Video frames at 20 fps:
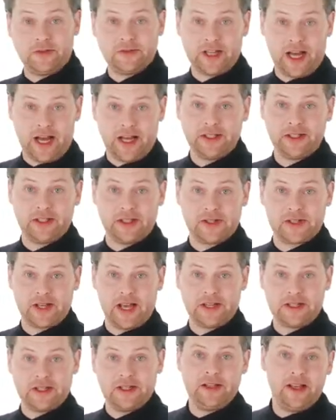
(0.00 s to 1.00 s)
on the other
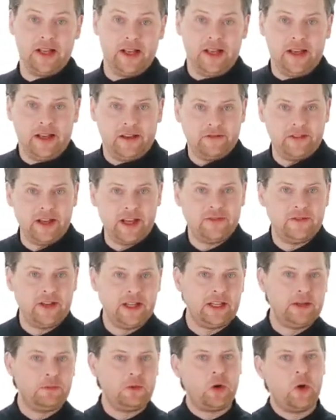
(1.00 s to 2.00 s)
side, we'll be
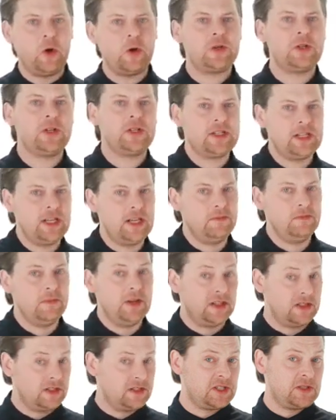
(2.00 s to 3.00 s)
using the cooking
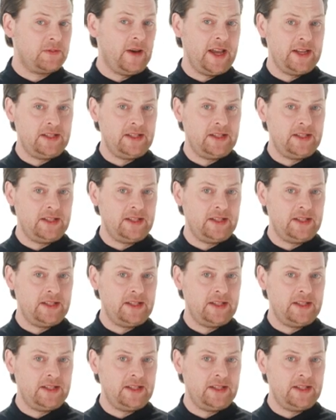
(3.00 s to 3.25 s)
system